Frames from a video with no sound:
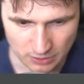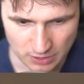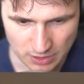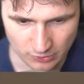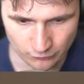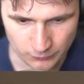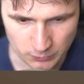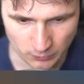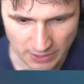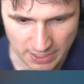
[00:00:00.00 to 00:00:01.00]
A lot of
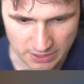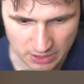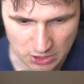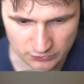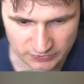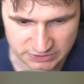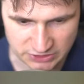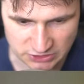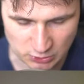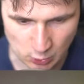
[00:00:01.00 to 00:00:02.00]
fuel. And, oh, this
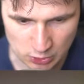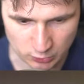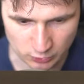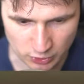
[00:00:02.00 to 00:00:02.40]
does not look